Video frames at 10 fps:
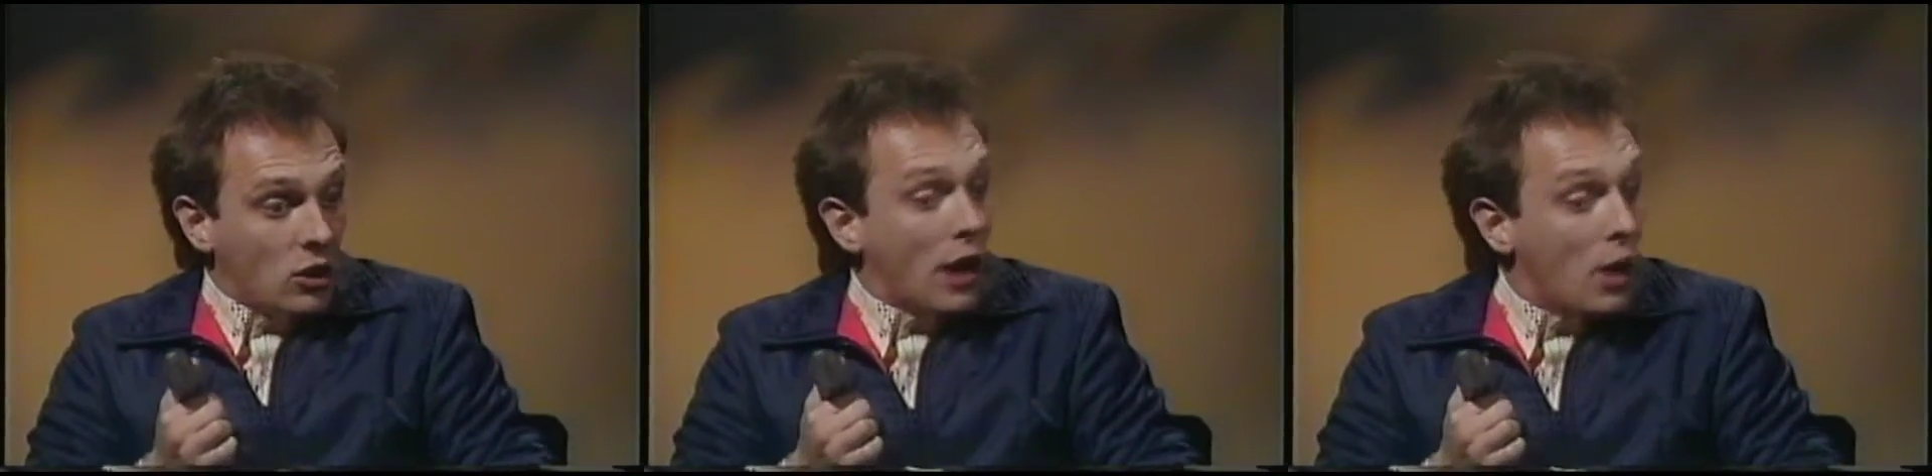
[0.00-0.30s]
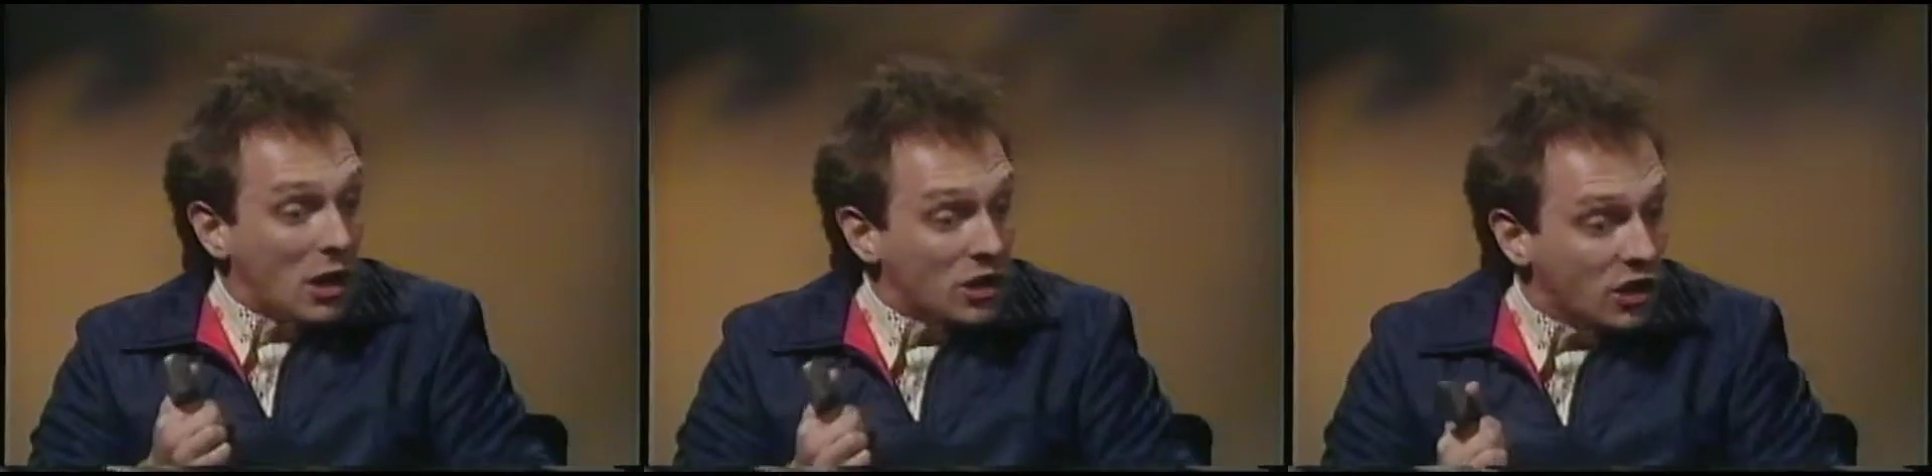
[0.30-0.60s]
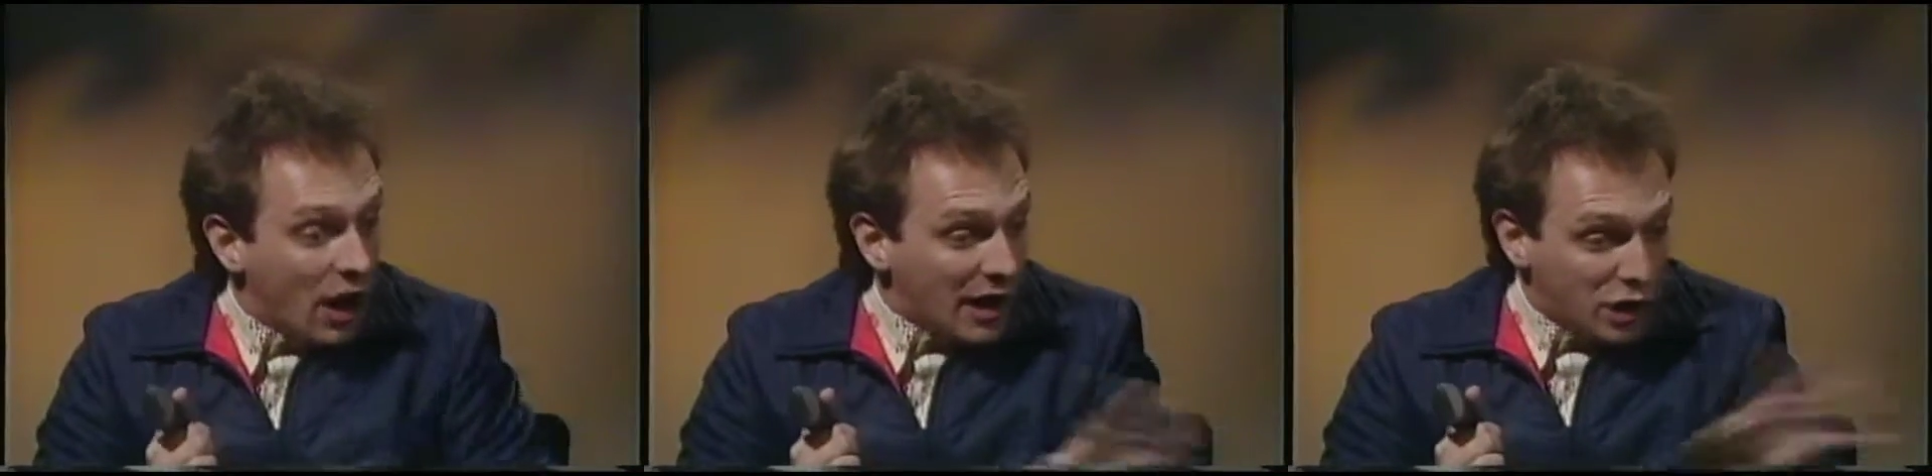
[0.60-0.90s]
Oh, you
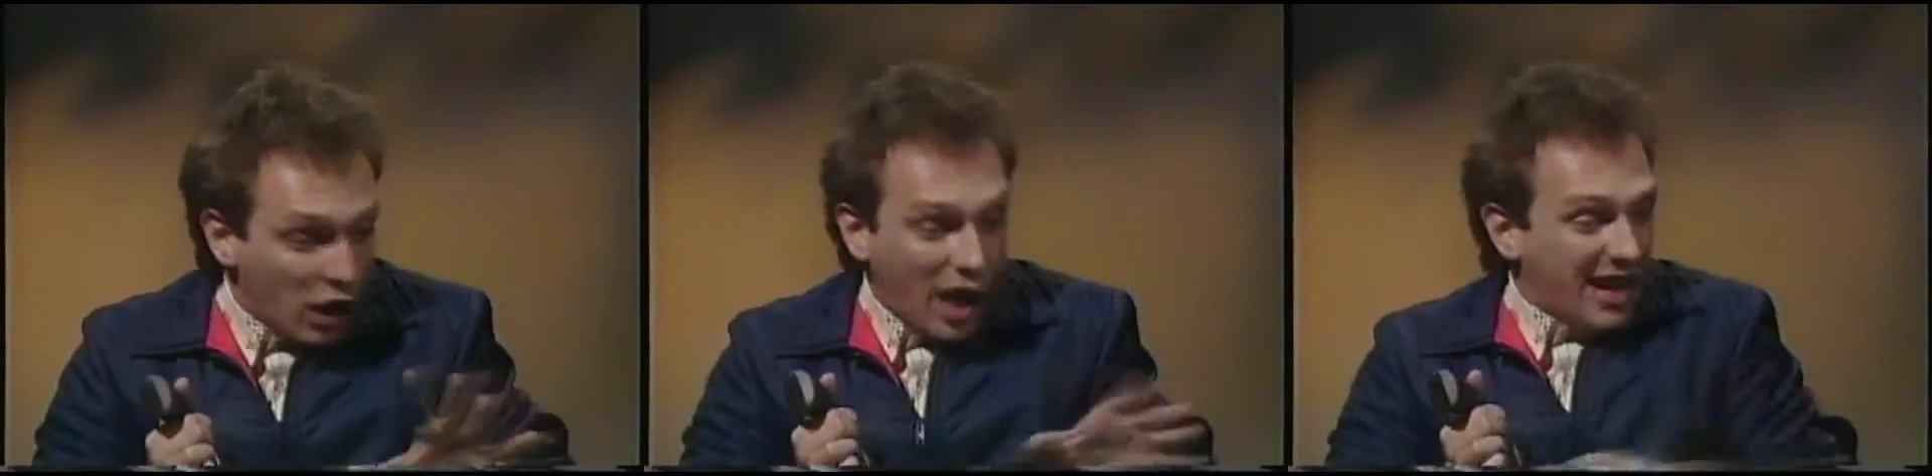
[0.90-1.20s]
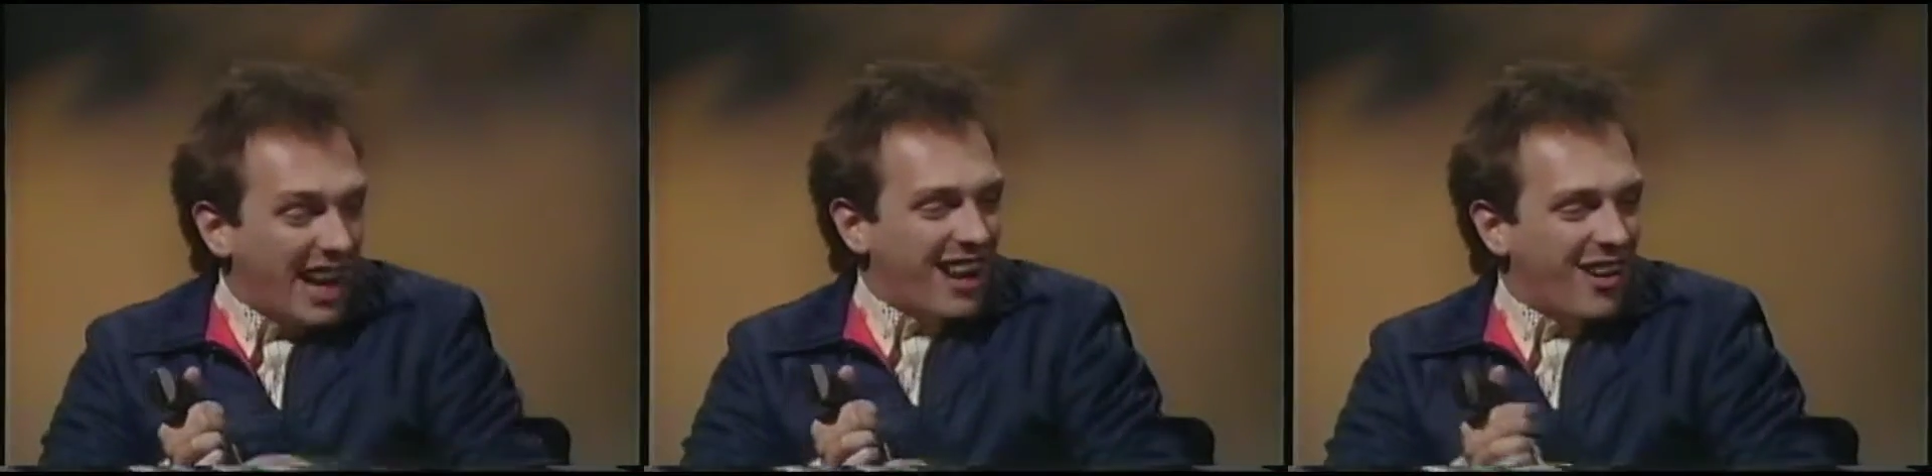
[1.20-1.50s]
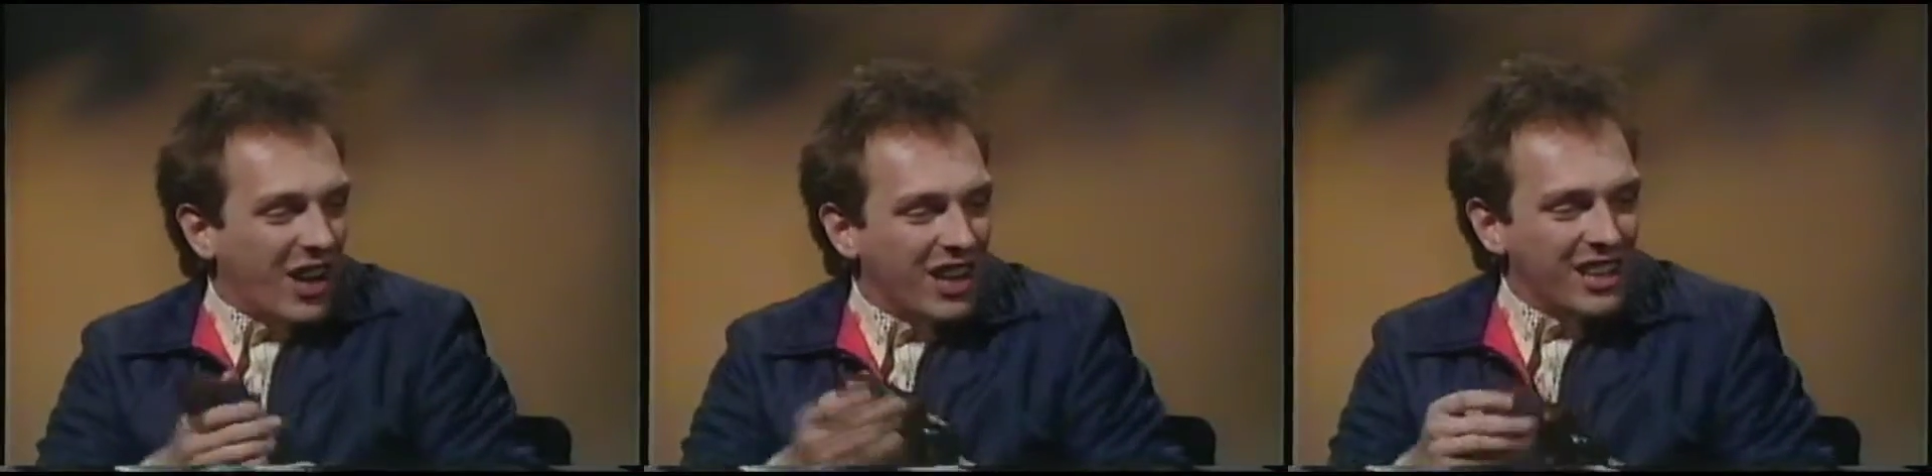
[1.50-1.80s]
wasn't. Oh, that's all right.
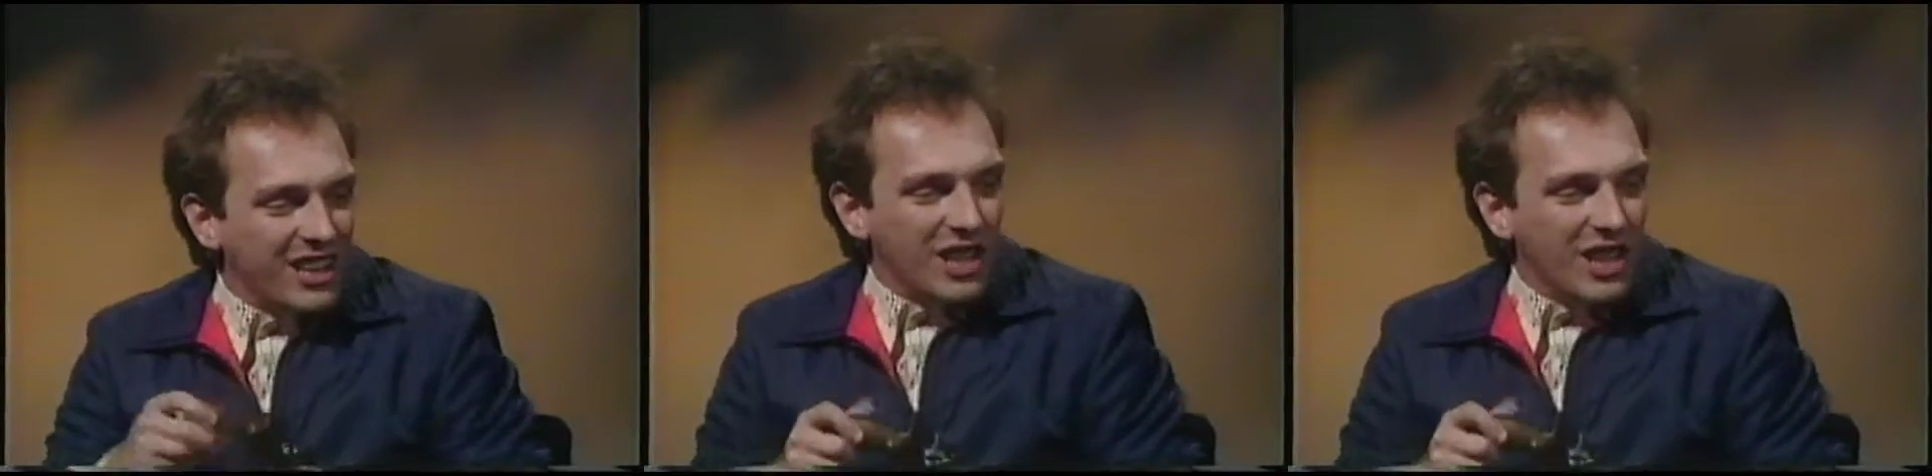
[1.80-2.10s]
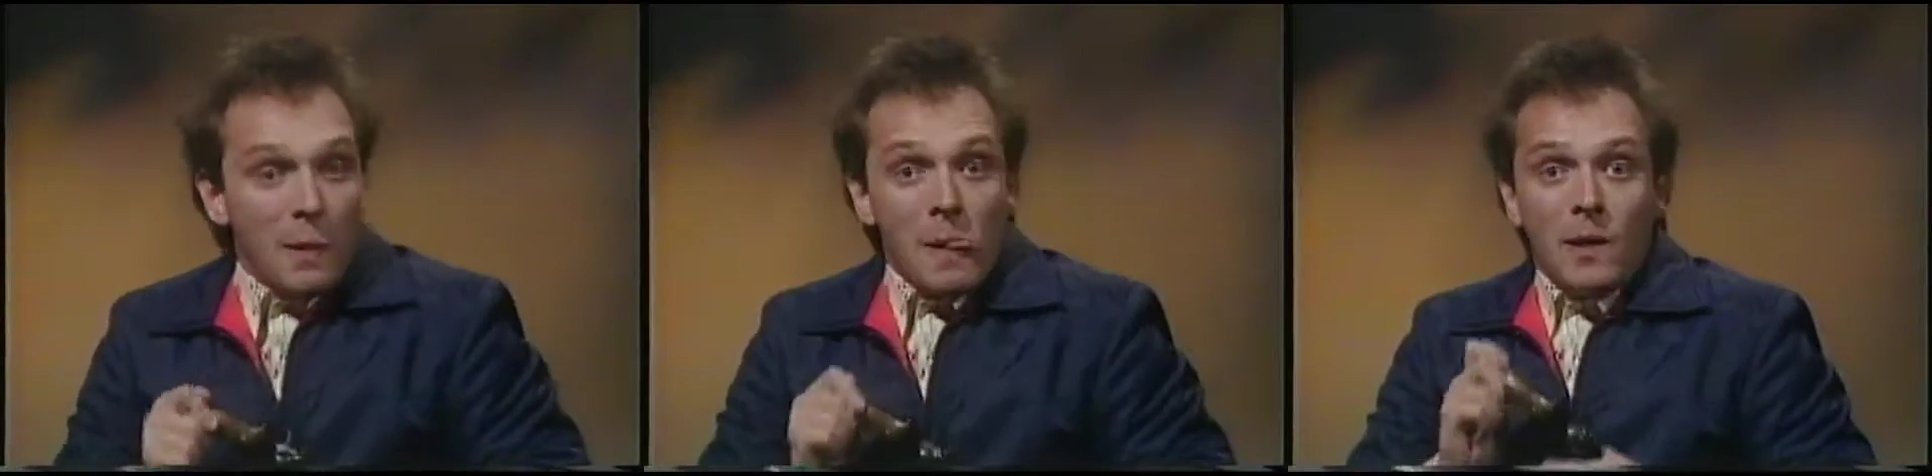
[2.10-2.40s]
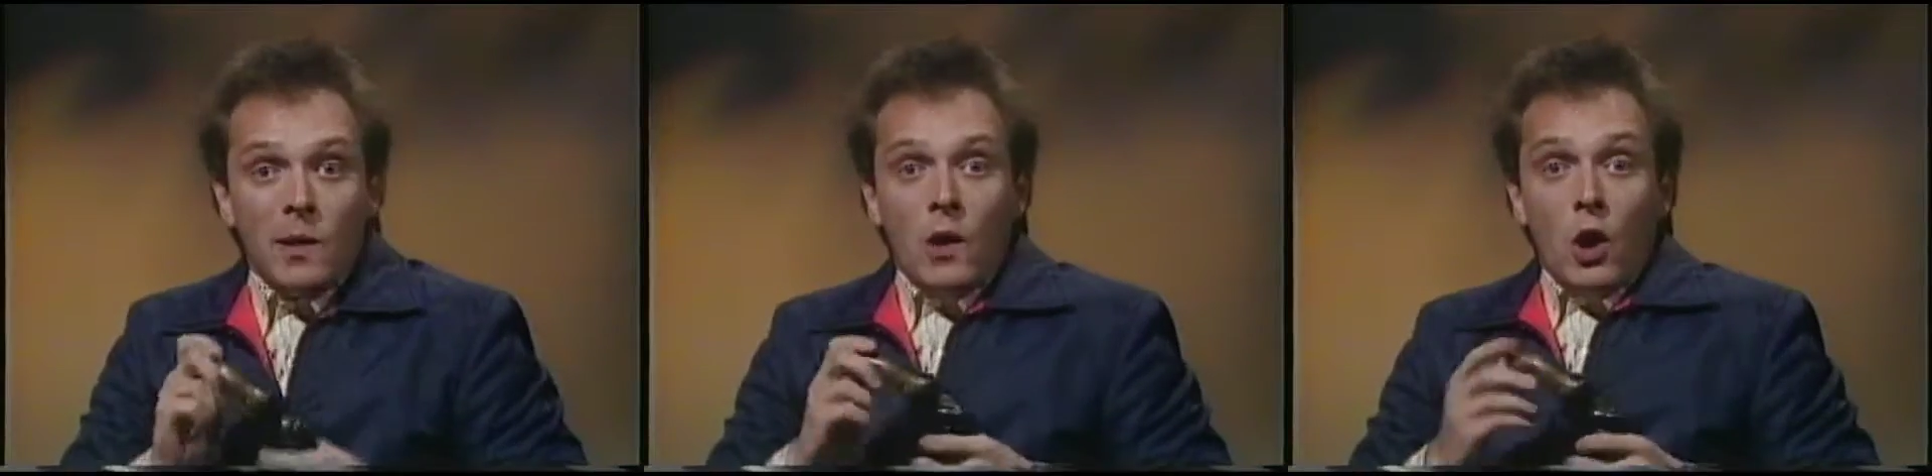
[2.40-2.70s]

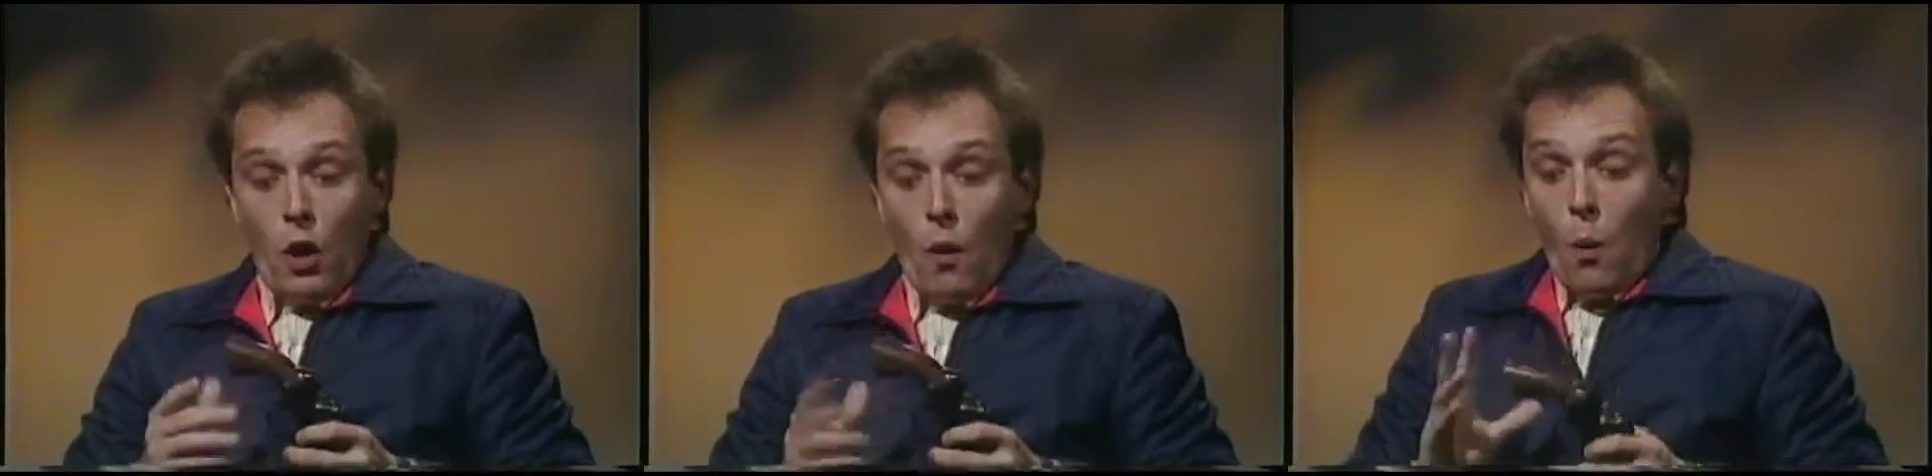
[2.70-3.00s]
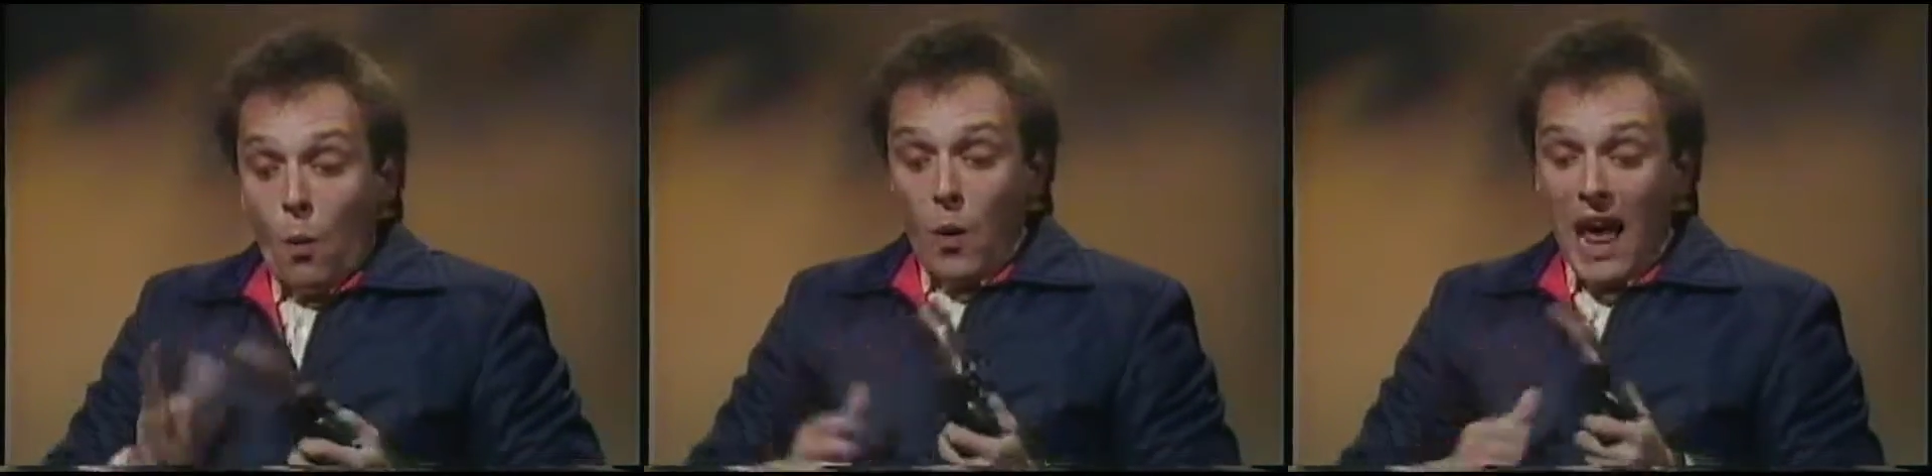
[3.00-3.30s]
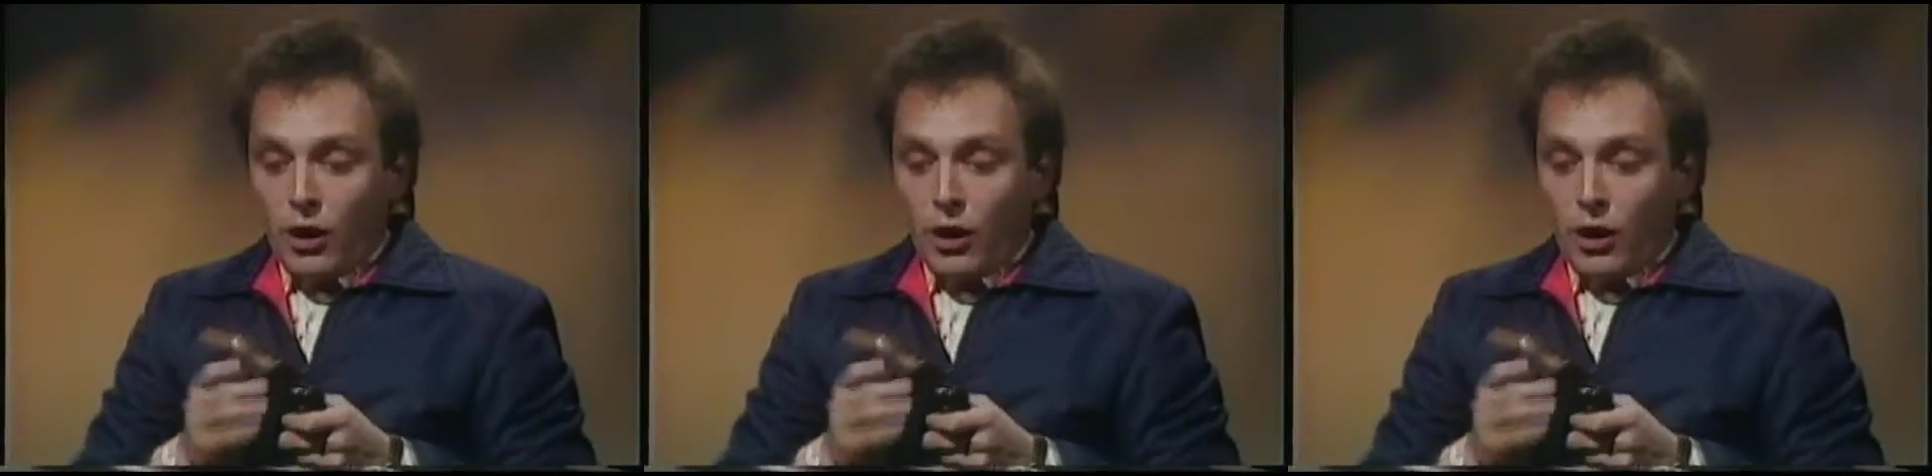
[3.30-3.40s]
Well,